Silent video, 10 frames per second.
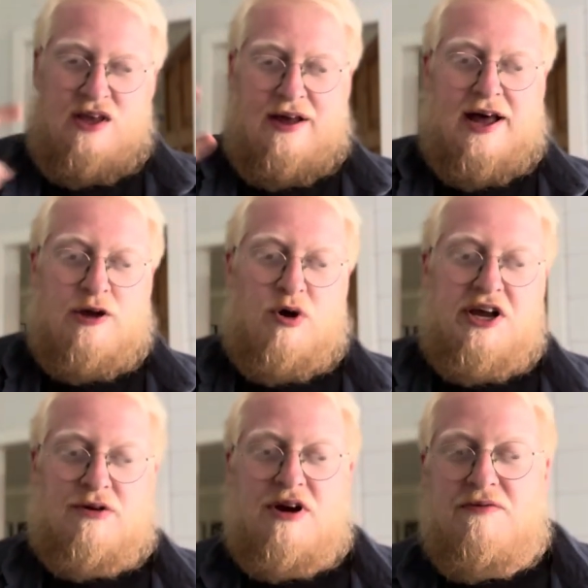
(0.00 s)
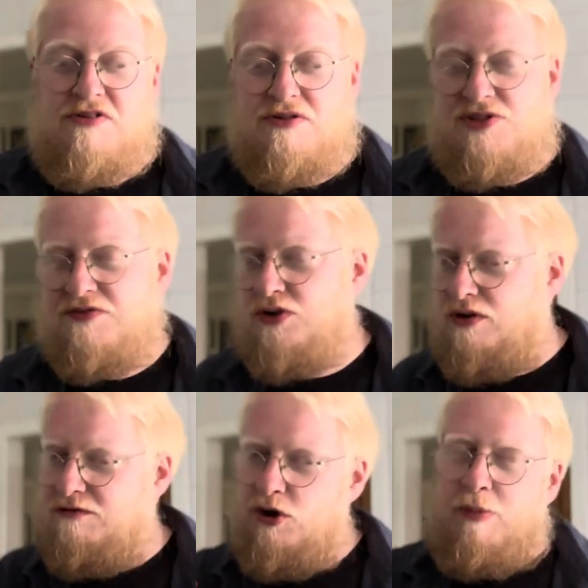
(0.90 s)
high wire grapefruit because I
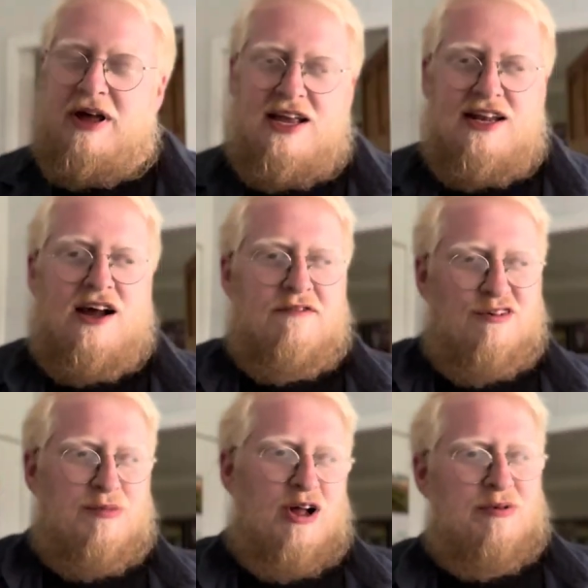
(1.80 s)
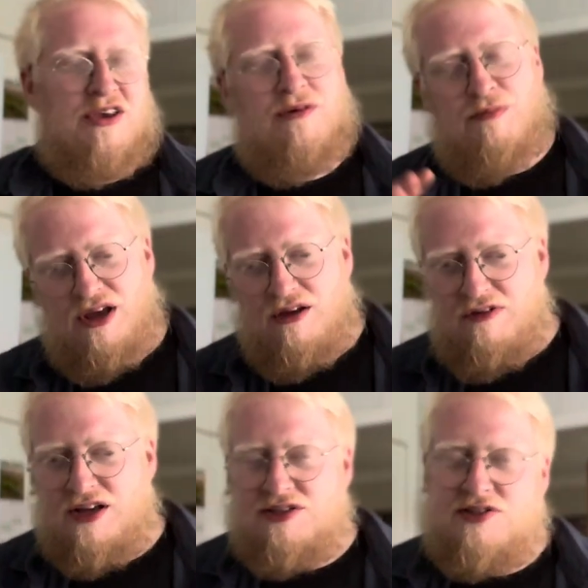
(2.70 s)
thought four pack of that for a barbecue,
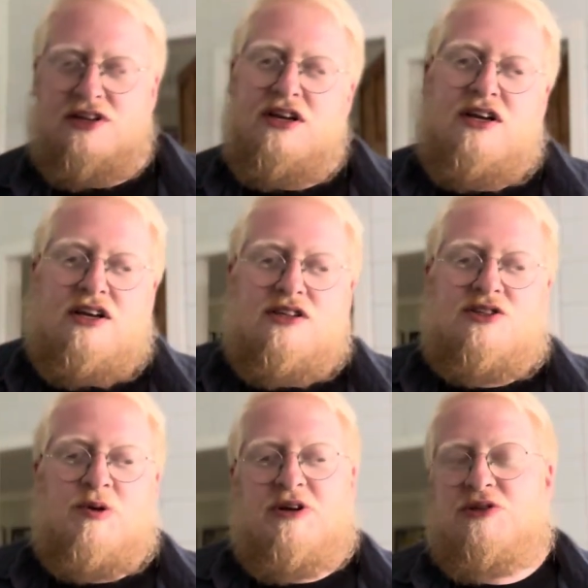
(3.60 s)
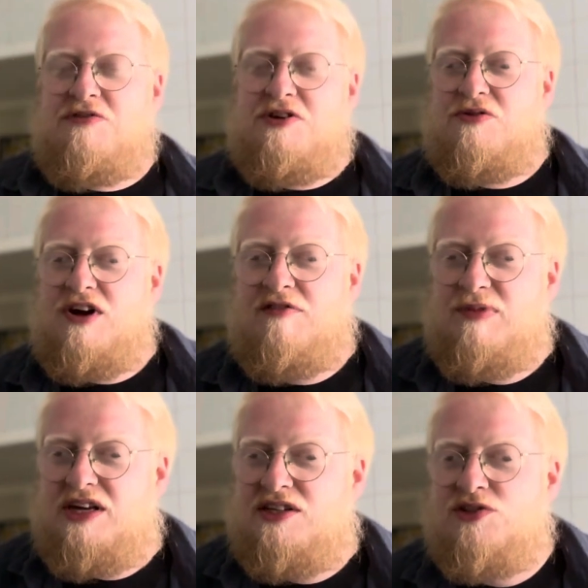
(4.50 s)
perfect. So I picked up a few craft
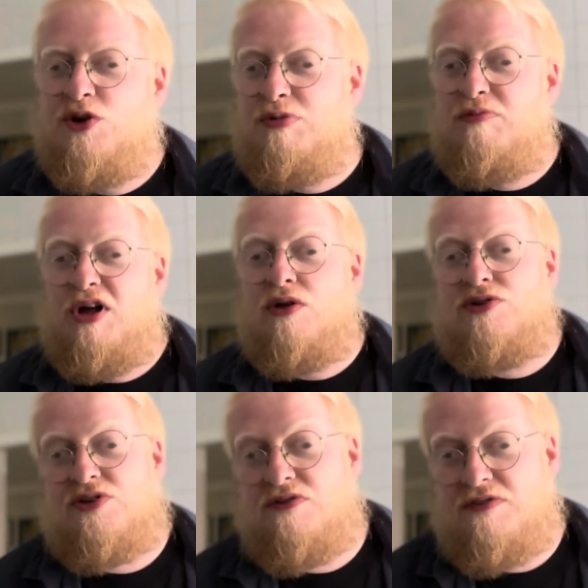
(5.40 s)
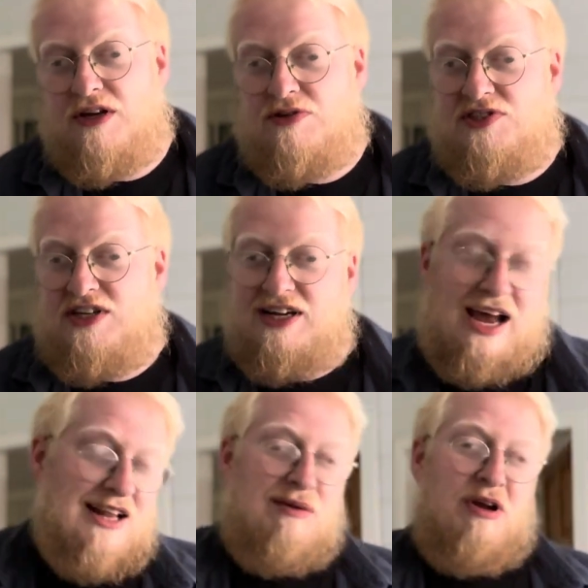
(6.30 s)
beers, a couple of bottles of
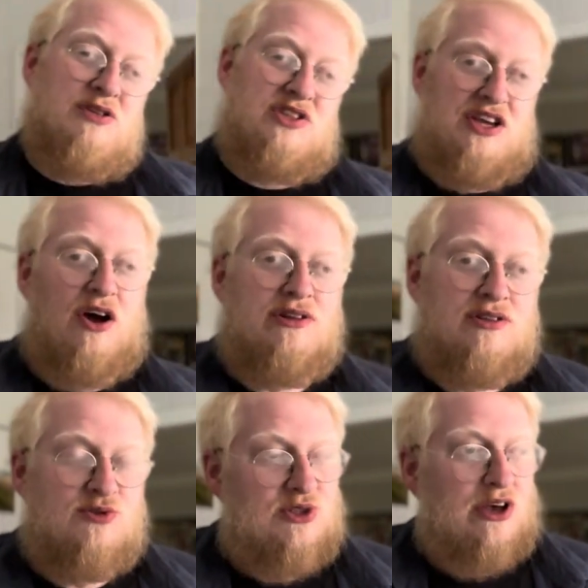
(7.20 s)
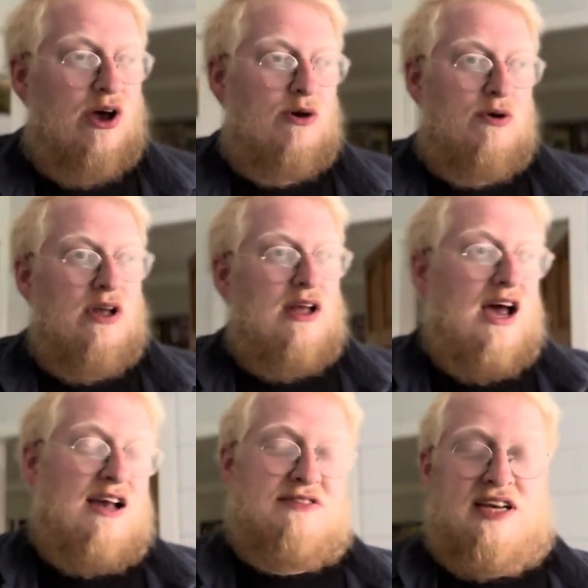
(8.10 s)
Augustiner, and they're mostly gone. So
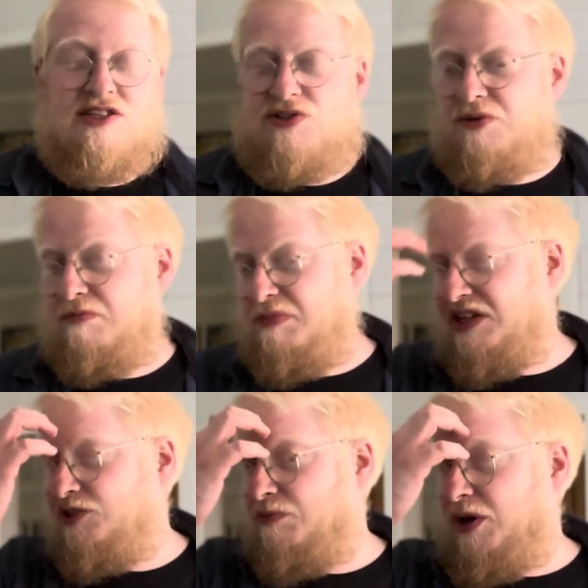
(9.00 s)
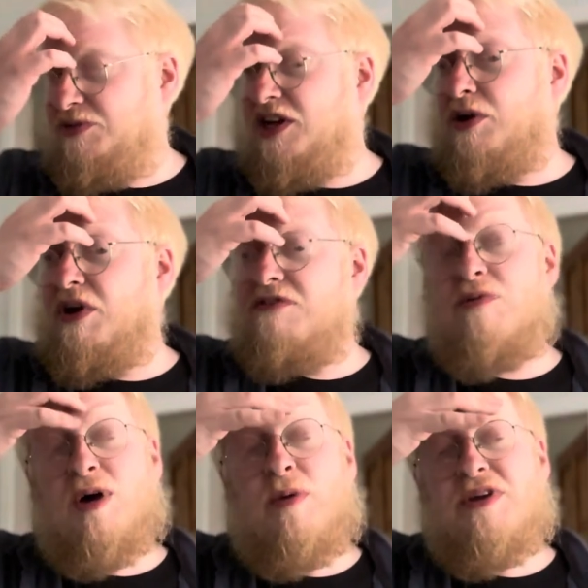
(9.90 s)
I have to get some bits and bobs anyway for the
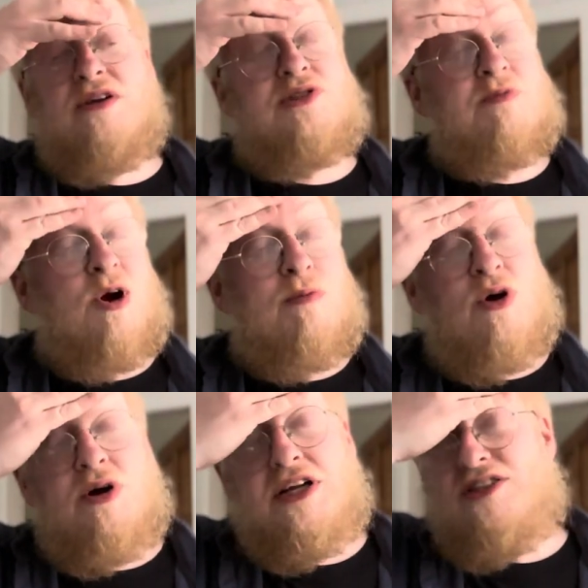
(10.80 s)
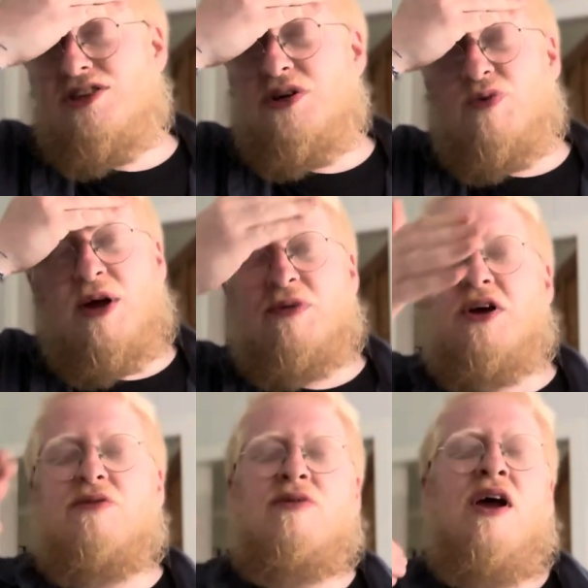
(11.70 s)
barbecue tomorrow morning. Don't know why I'm
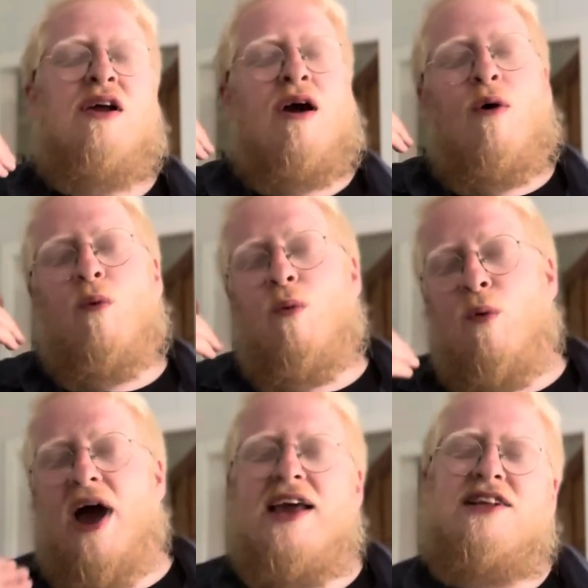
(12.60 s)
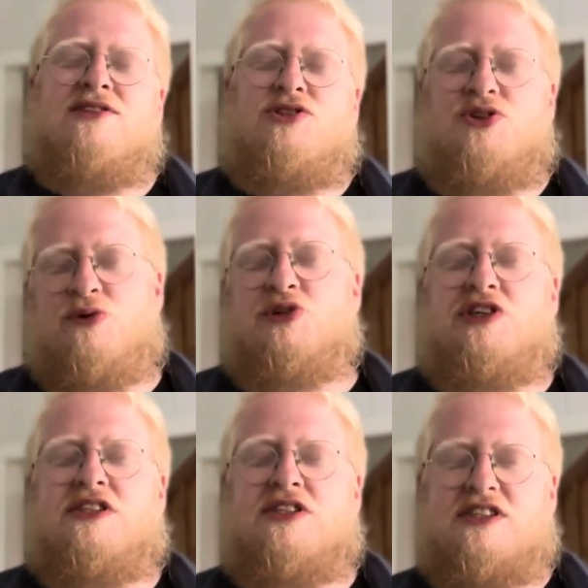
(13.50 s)
going way too much
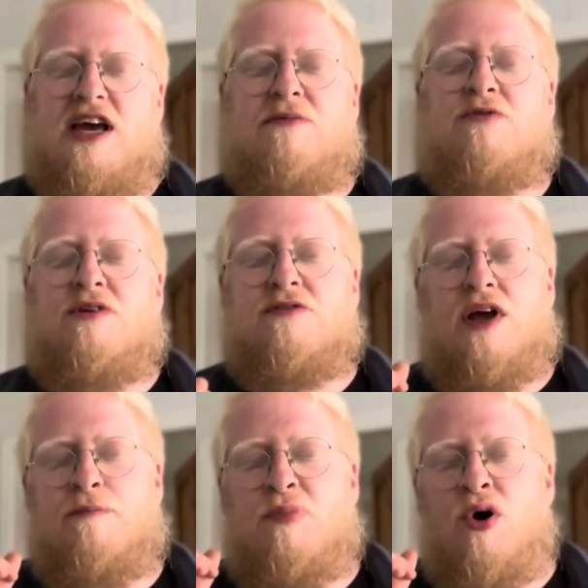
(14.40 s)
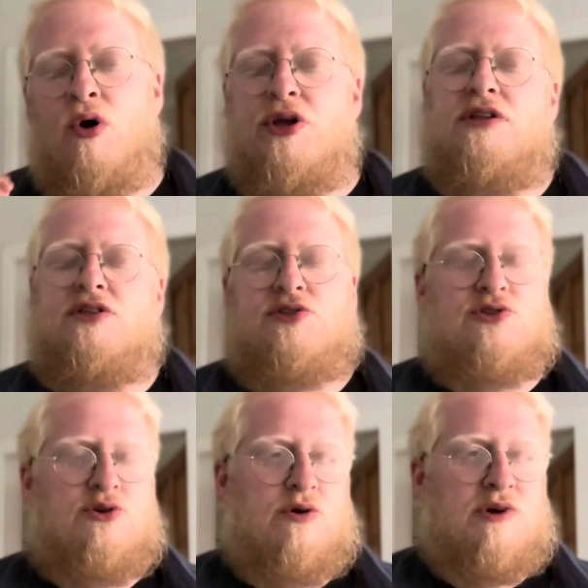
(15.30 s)
into depth with a pointless
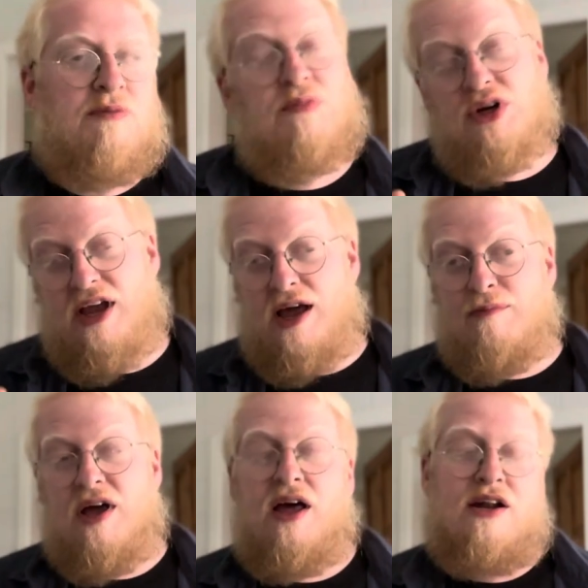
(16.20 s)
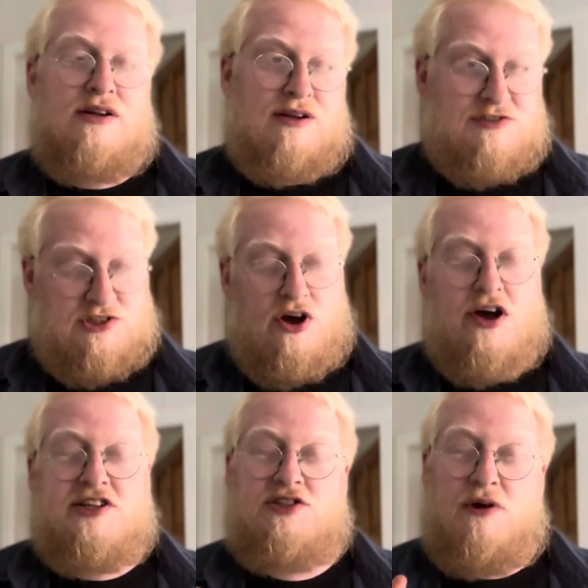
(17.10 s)
story, but I am, and I've
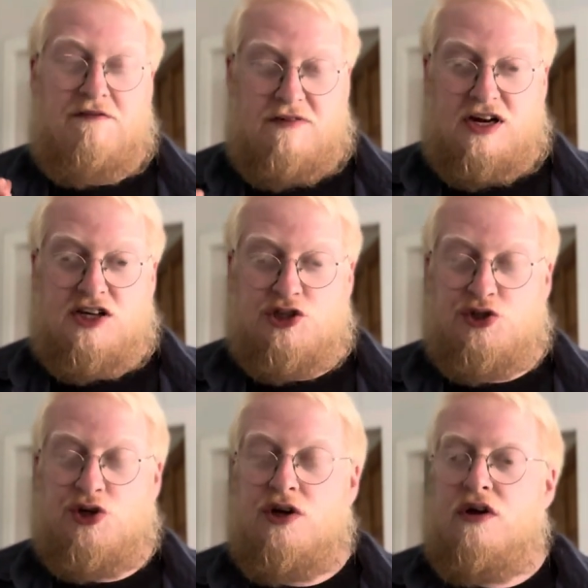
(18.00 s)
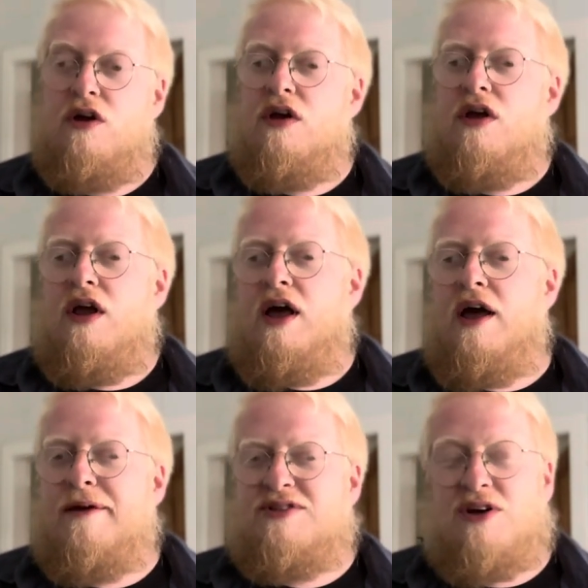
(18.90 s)
started, so I'll finish.
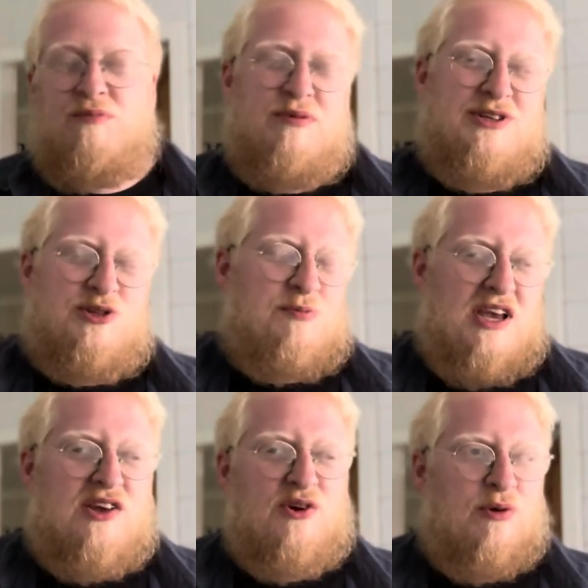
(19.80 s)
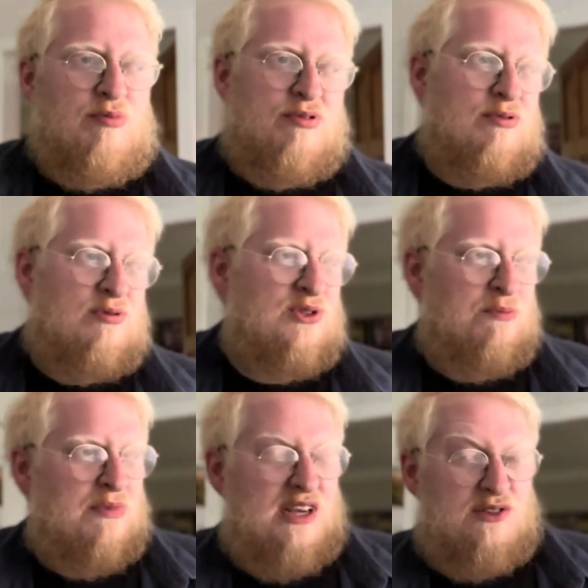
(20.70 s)
Um, so I'll probably just pick up
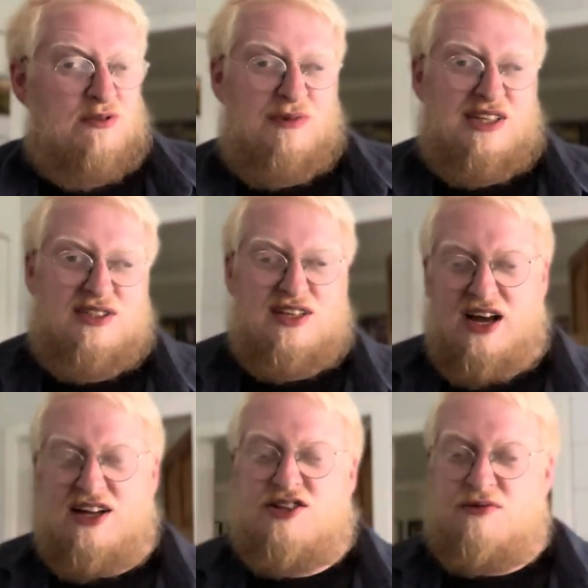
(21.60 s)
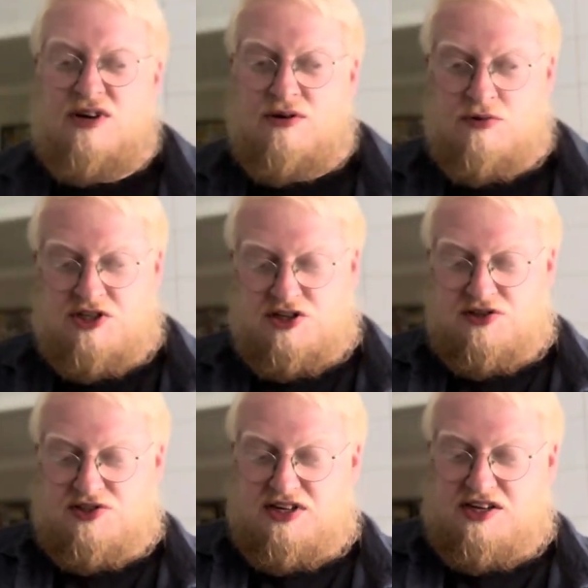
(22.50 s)
some beers from Asda. I don't know. We shall
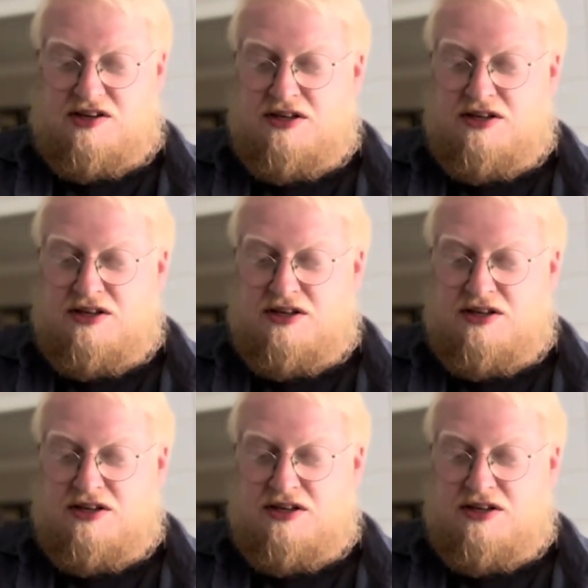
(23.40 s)
see.